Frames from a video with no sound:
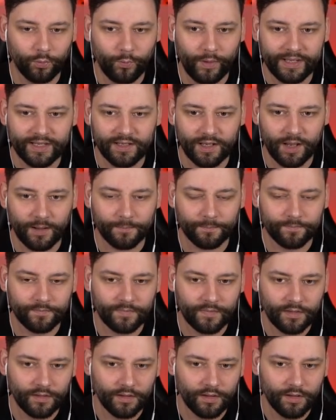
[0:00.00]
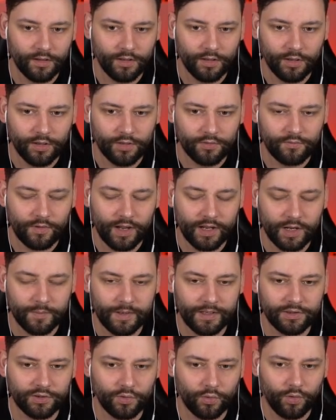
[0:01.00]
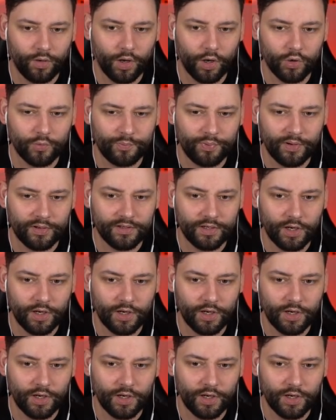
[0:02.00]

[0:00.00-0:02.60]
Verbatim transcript: wake up. Right, come on, door. Open.